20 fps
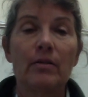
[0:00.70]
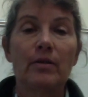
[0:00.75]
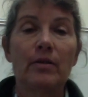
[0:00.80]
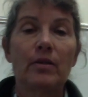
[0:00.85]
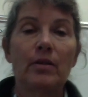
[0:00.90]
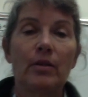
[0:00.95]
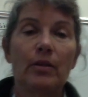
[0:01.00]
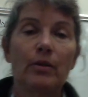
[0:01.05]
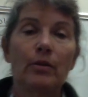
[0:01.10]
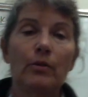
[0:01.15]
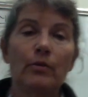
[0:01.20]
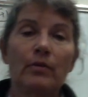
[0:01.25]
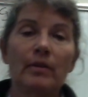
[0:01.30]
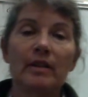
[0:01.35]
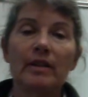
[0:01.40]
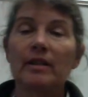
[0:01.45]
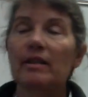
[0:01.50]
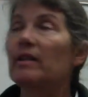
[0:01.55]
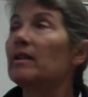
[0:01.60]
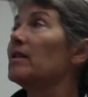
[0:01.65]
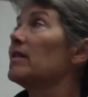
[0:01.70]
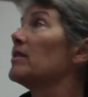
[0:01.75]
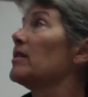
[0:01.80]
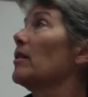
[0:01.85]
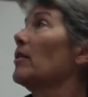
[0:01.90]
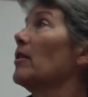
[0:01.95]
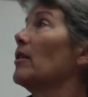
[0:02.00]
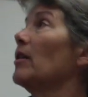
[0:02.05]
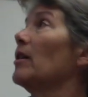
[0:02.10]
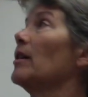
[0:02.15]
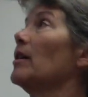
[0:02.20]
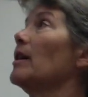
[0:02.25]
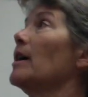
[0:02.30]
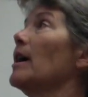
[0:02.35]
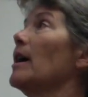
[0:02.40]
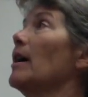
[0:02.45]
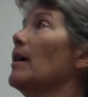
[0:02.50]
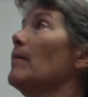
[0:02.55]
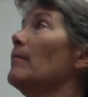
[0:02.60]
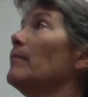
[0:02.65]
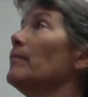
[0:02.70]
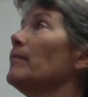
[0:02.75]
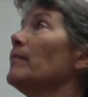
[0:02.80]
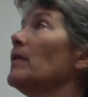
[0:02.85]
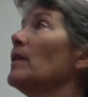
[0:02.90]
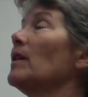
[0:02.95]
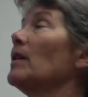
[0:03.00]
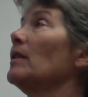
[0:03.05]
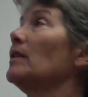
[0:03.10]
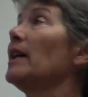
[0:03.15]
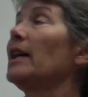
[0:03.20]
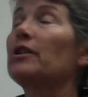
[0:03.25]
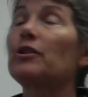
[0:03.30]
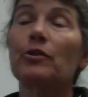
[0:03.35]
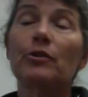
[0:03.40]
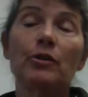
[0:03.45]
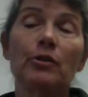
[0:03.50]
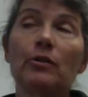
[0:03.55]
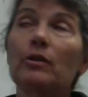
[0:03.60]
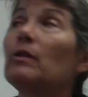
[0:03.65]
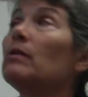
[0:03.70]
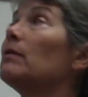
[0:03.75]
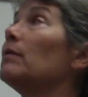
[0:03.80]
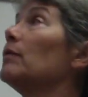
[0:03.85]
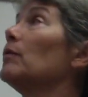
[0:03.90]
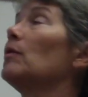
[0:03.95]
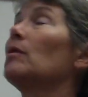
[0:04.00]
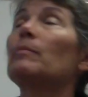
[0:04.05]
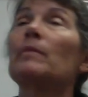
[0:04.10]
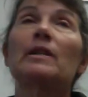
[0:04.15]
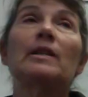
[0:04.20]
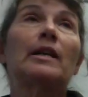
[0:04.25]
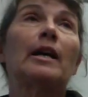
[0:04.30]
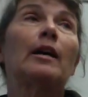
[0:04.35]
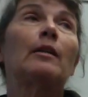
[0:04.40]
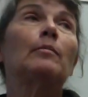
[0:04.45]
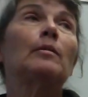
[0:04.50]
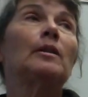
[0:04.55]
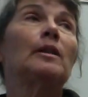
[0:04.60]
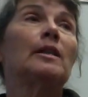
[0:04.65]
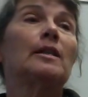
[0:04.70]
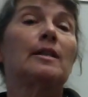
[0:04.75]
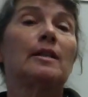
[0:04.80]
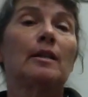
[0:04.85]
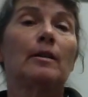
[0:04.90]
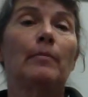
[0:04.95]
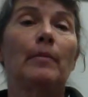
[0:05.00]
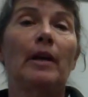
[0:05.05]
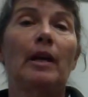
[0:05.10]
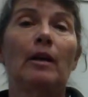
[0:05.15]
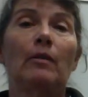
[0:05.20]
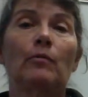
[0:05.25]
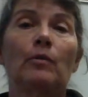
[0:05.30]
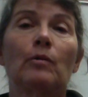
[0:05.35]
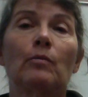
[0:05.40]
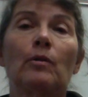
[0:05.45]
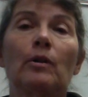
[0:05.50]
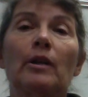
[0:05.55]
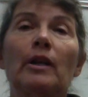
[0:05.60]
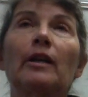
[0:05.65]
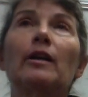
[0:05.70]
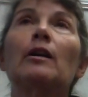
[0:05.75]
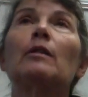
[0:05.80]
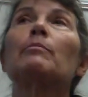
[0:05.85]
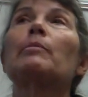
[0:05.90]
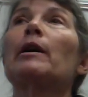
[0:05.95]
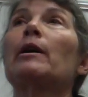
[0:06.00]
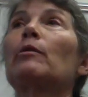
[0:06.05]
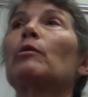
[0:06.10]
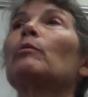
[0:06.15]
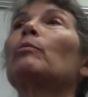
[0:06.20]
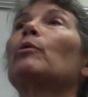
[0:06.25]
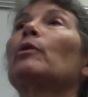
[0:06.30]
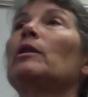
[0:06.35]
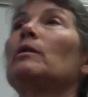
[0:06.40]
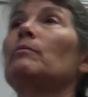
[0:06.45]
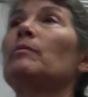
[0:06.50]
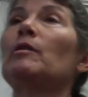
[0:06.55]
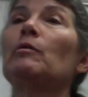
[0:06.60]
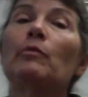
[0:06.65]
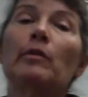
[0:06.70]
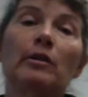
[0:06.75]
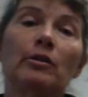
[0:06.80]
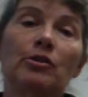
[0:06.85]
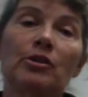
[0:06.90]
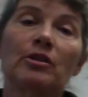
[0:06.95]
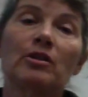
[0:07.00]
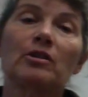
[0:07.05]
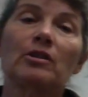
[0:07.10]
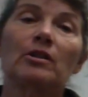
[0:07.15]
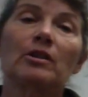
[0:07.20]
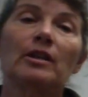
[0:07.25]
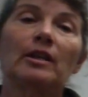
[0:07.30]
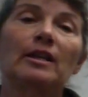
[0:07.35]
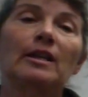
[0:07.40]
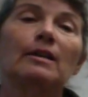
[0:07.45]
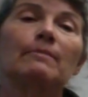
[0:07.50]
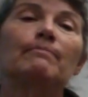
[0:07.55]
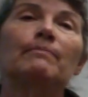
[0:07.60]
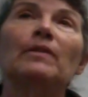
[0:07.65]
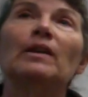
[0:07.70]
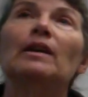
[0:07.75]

So this is our um, lecture unit for metabolism, and we're working on PowerPoint B. We had just started it.